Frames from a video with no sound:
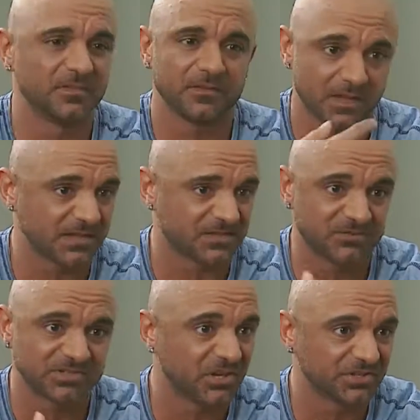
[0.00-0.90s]
as a
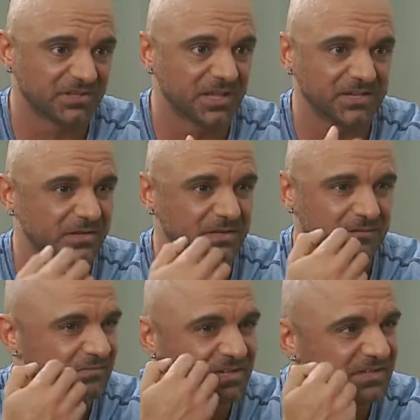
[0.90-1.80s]
result of that, you get
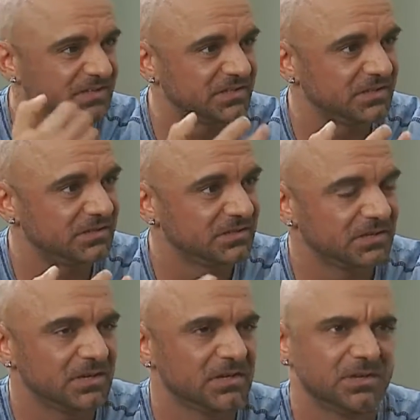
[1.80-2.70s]
dizzy.
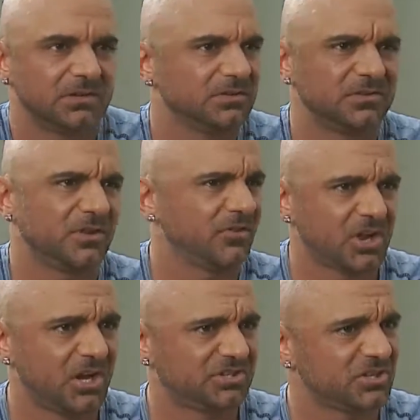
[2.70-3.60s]
Mm-hmm. The
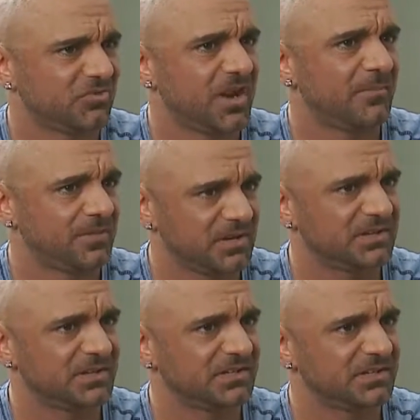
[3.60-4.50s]
constant cramping,
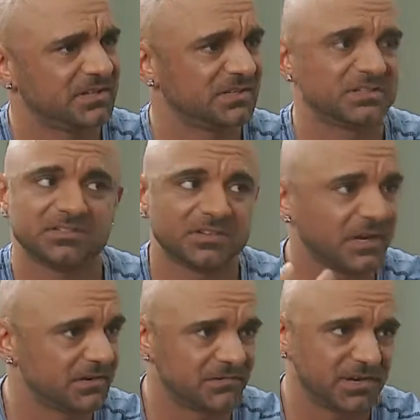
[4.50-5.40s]
dizziness,
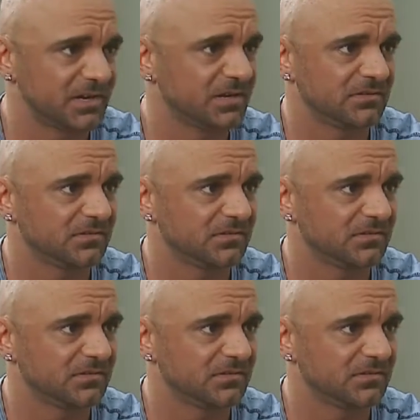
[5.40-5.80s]
diarrhea.